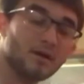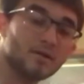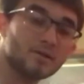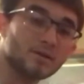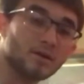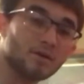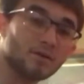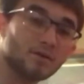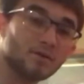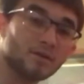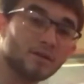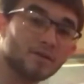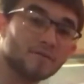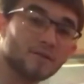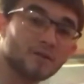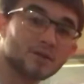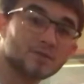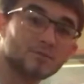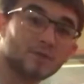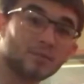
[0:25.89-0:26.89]
So the
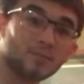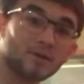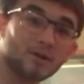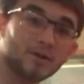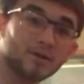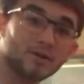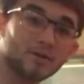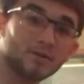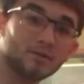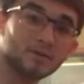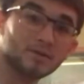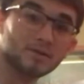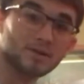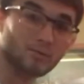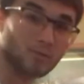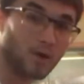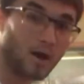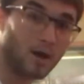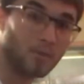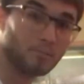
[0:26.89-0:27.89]
first one I'm going to do is the
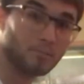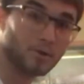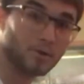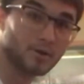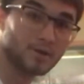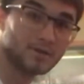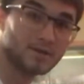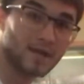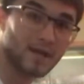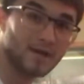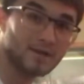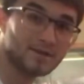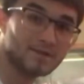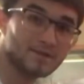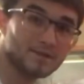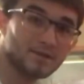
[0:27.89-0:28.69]
Romberg test.